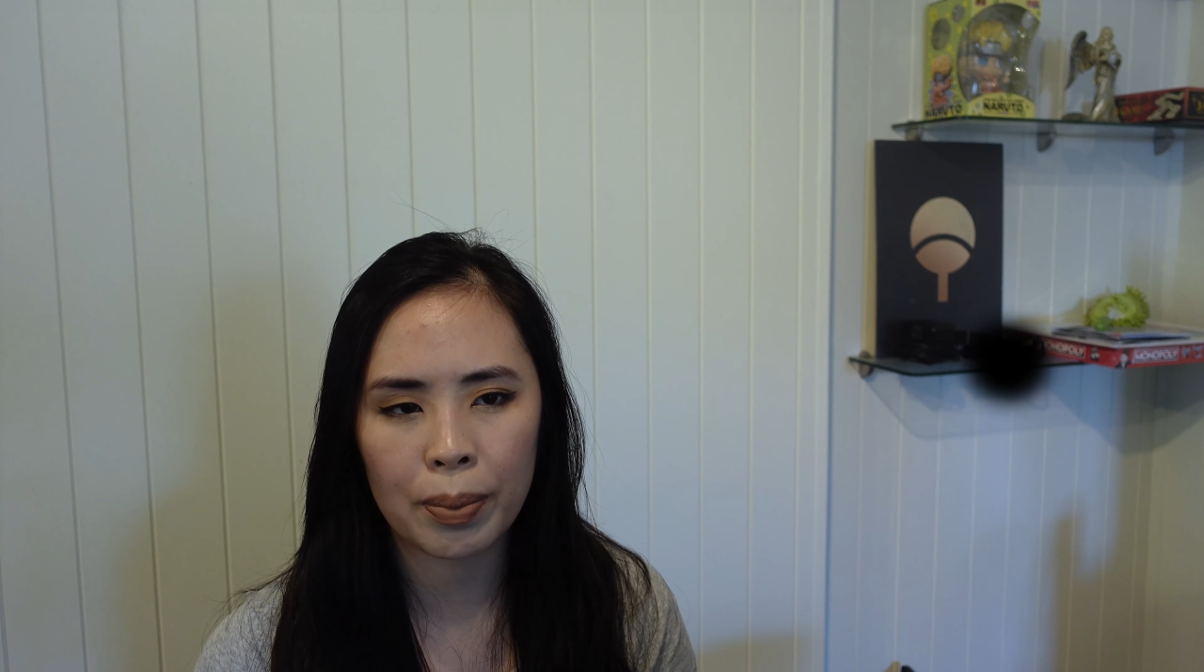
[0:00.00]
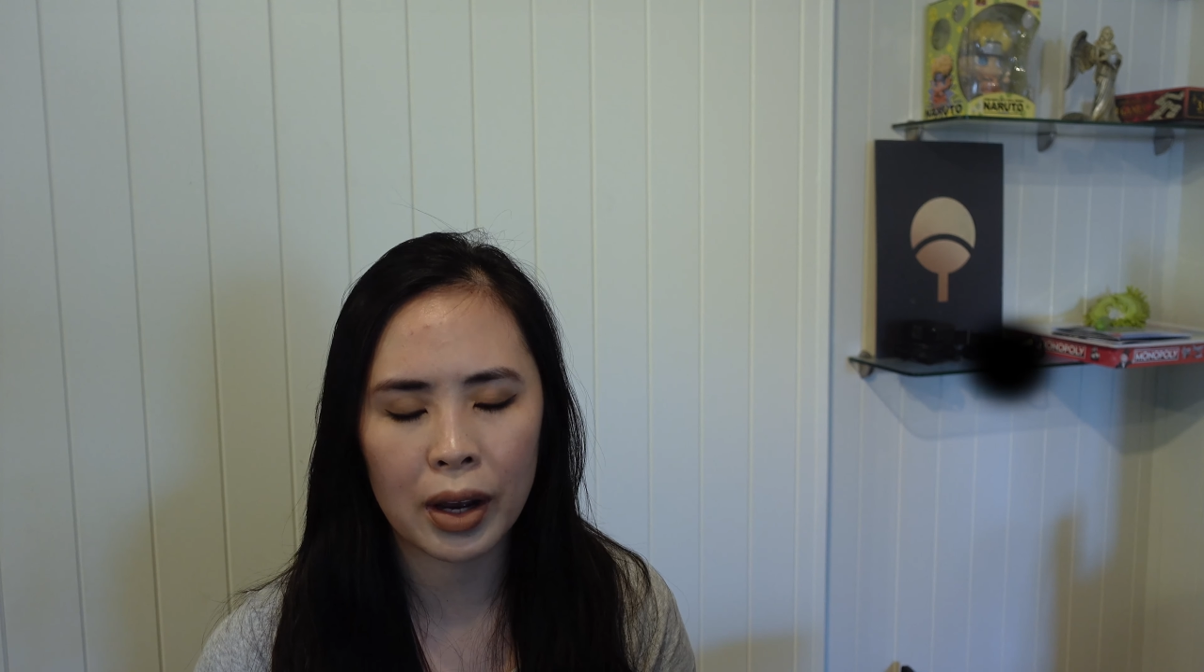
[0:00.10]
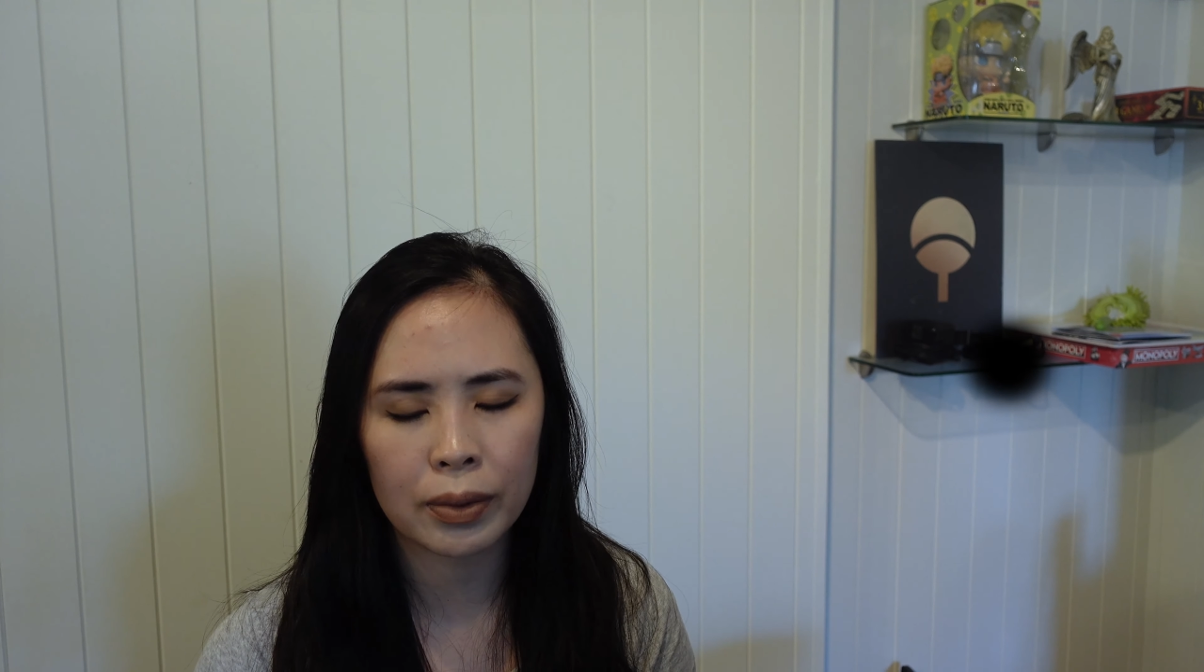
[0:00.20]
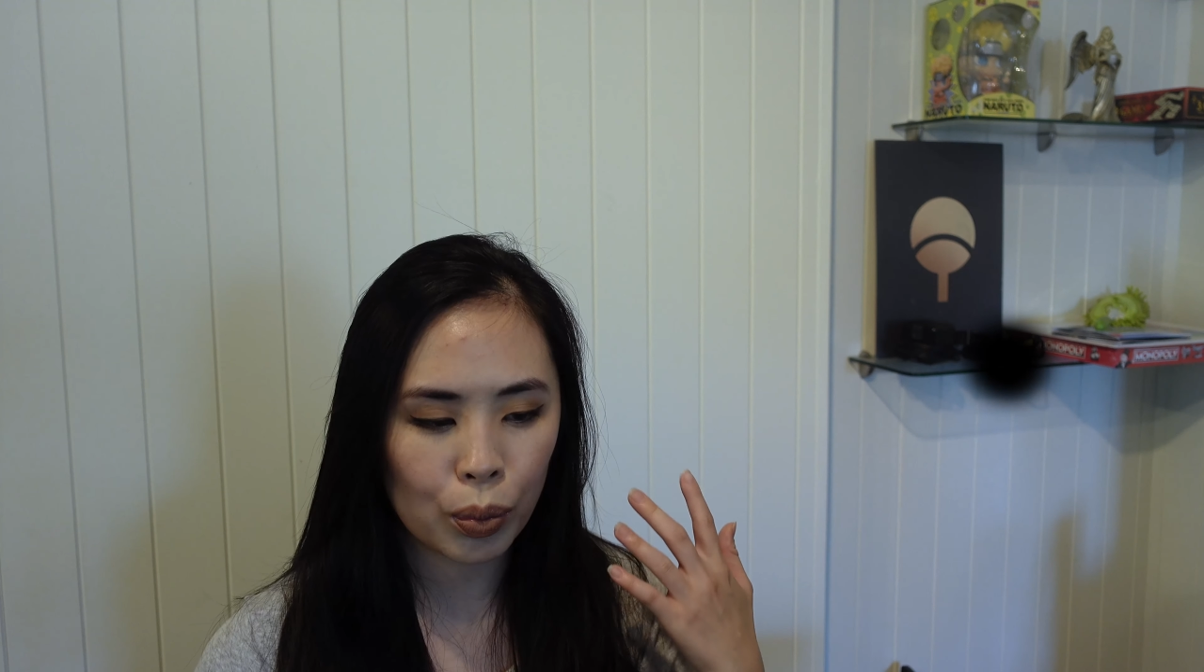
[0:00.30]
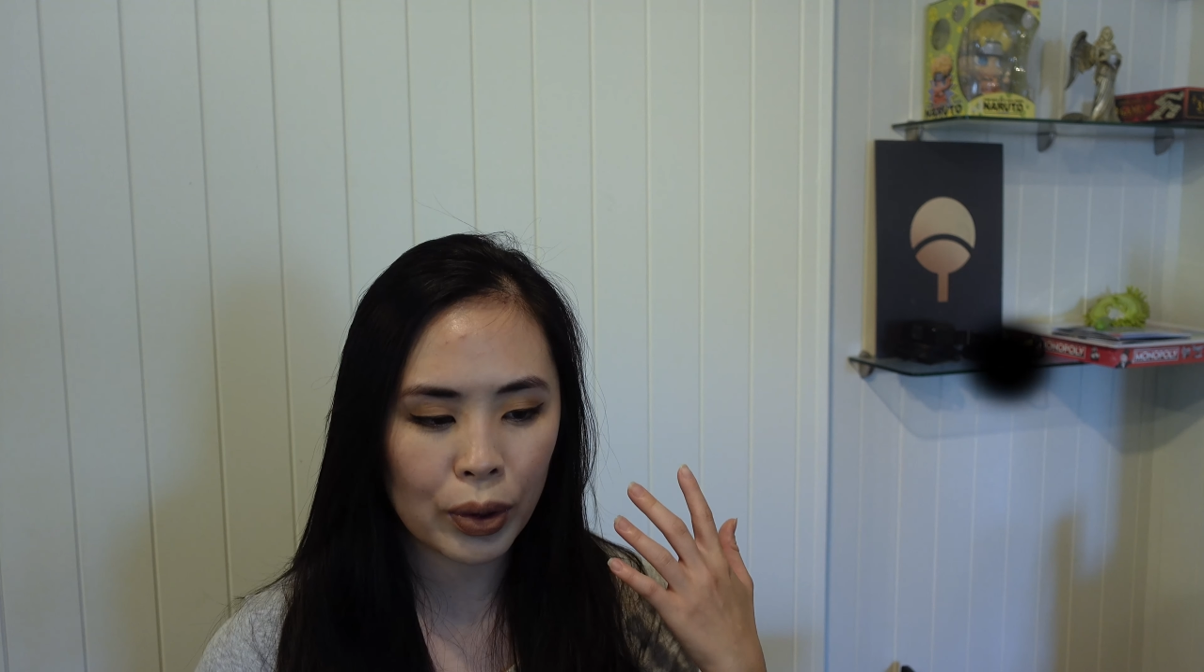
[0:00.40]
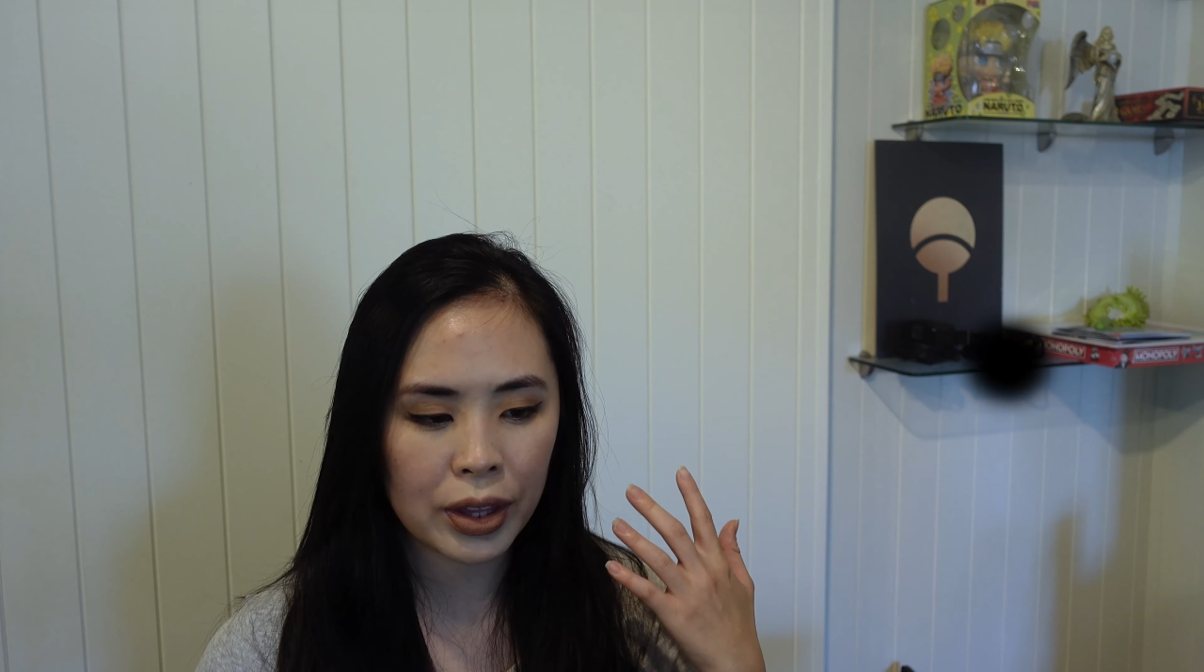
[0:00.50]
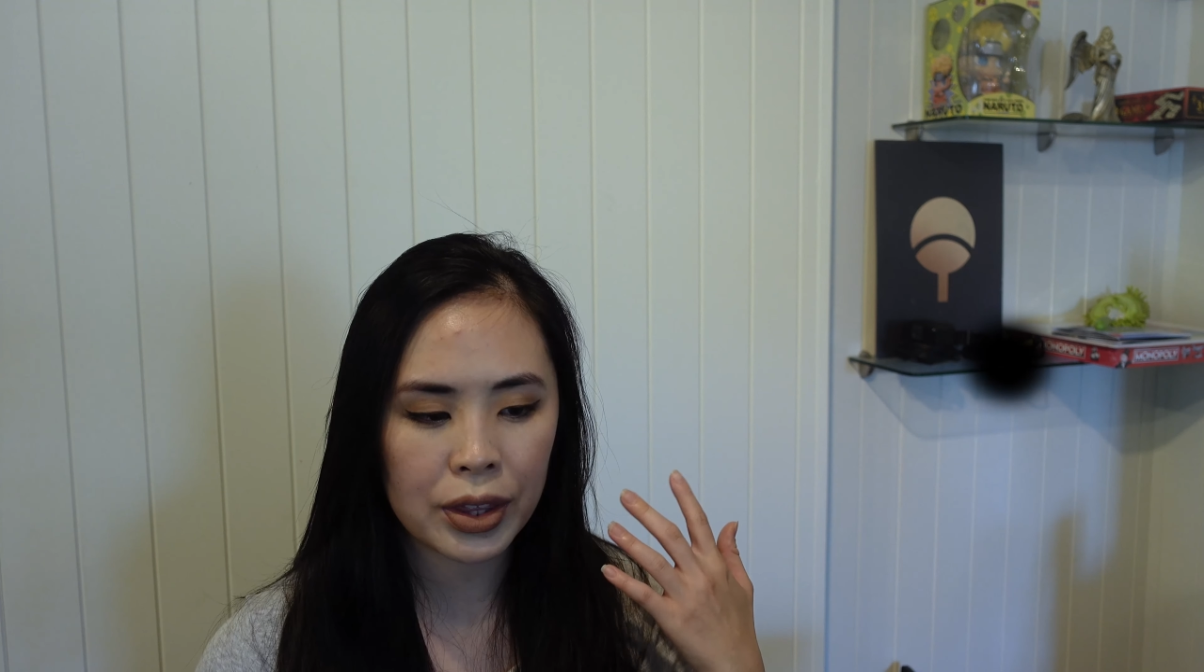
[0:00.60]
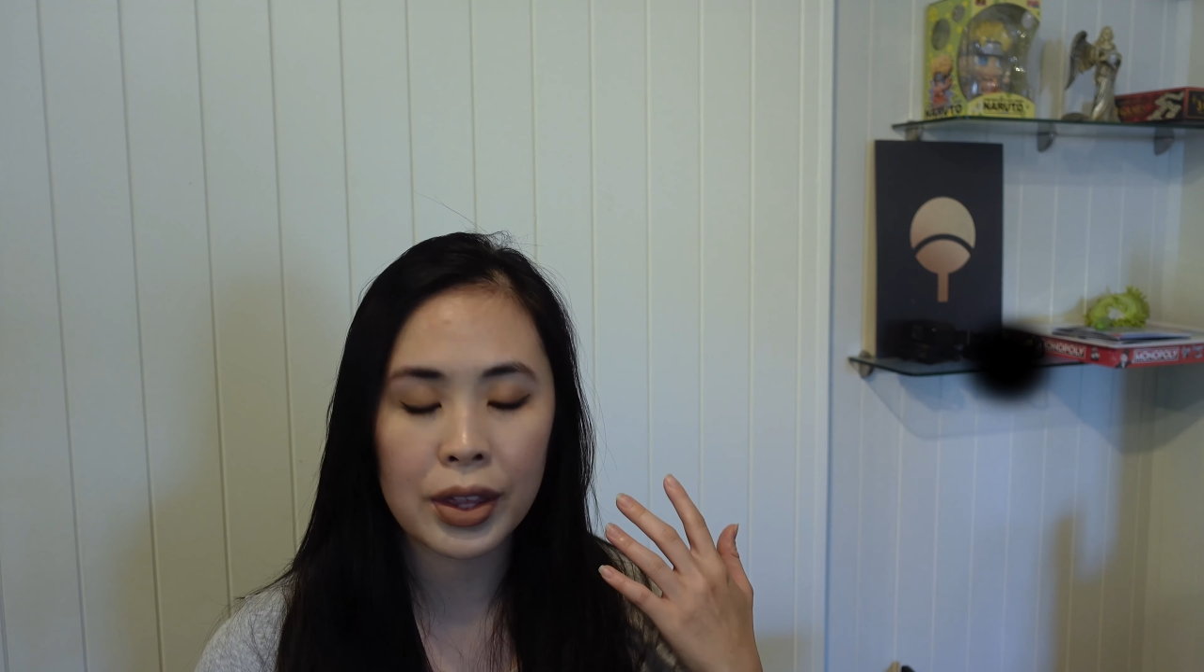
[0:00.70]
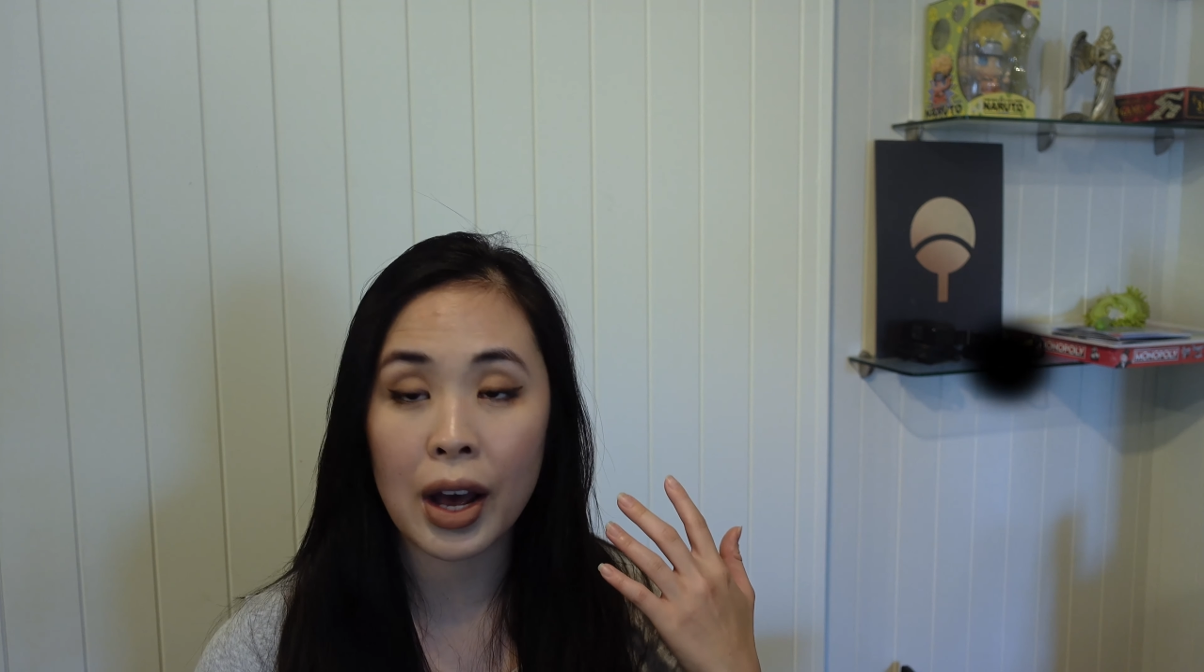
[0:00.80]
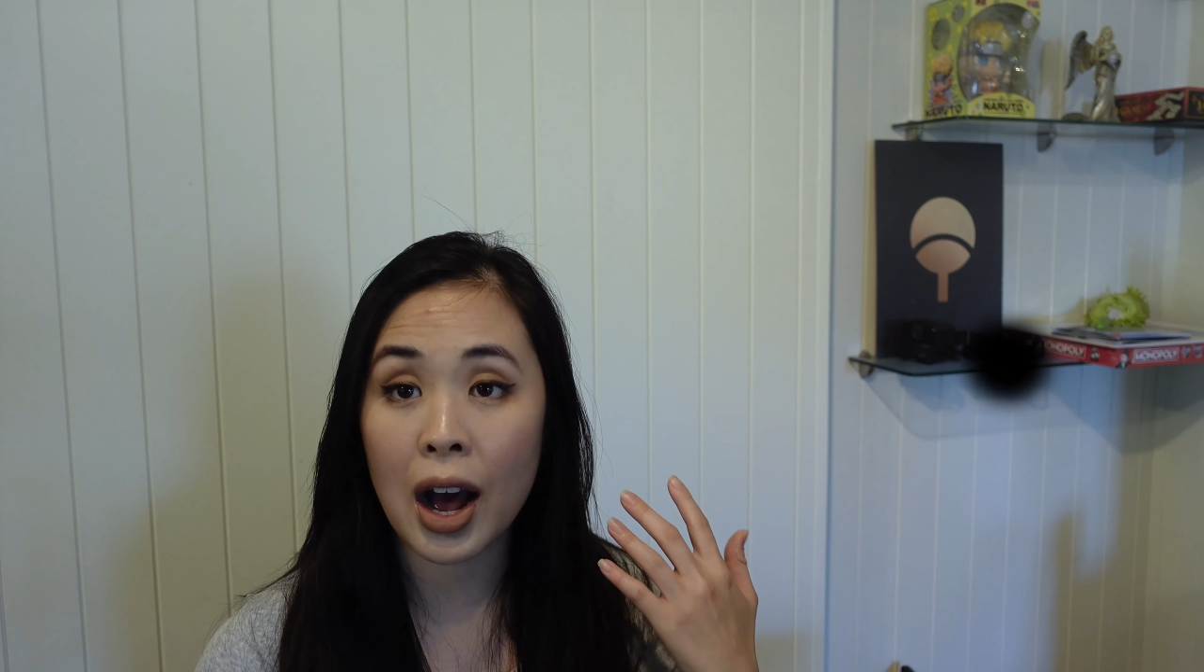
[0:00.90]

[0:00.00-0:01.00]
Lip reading: But with the